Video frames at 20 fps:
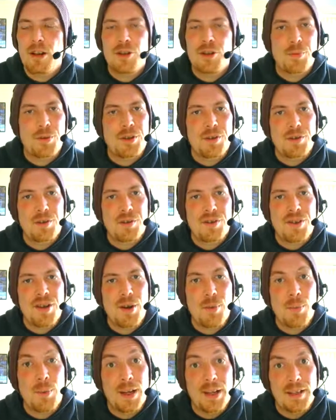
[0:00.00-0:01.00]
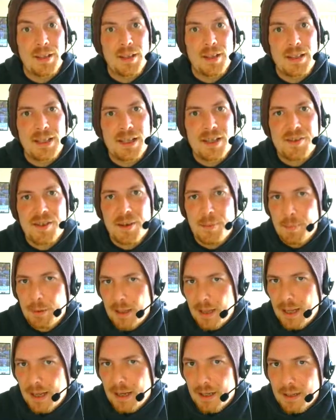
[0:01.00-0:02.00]
because we're doing so well in the league, see
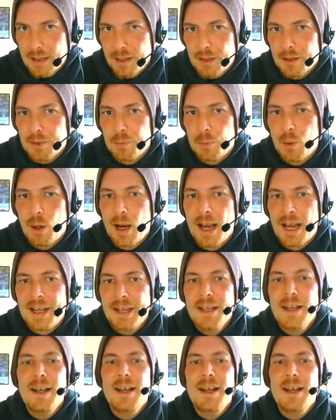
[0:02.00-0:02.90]
playing in a good way.